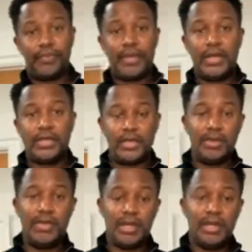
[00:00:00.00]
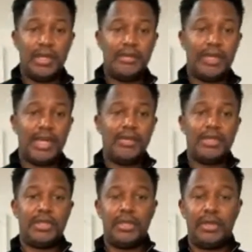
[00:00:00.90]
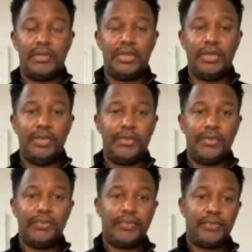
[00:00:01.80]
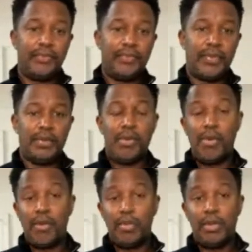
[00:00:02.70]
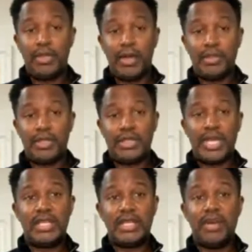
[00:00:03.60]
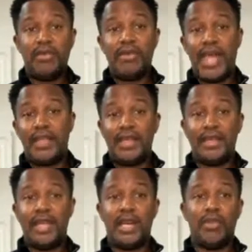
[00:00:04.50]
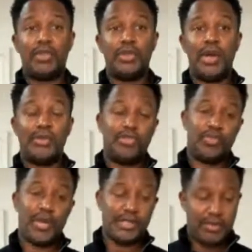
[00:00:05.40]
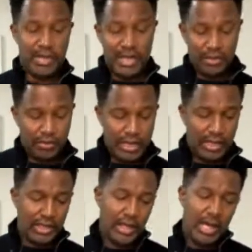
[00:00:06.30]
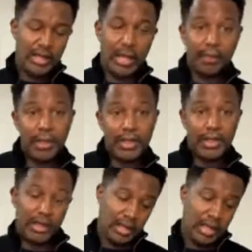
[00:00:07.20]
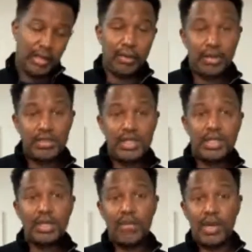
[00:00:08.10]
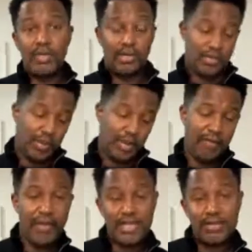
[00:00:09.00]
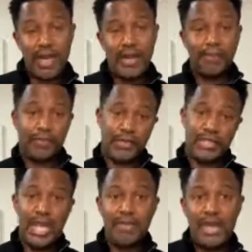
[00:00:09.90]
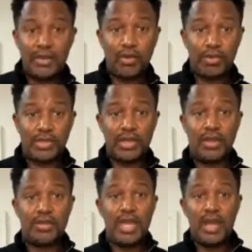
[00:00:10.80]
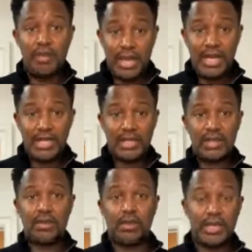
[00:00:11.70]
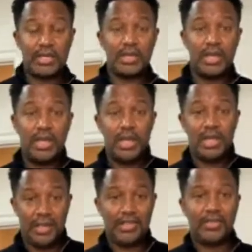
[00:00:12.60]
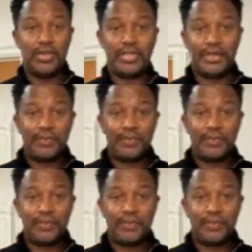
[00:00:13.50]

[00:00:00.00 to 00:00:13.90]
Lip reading: showing me the love and allowing me to show the love to you. But more importantly, I want you to take the love we've gathered here today and I want you to go out and spread it. Spread it like Nutella, like butter, like cream cheese, whatever you spread. Vegemite, jam and or preserves, mayonnaise and or mustard. Let's do this.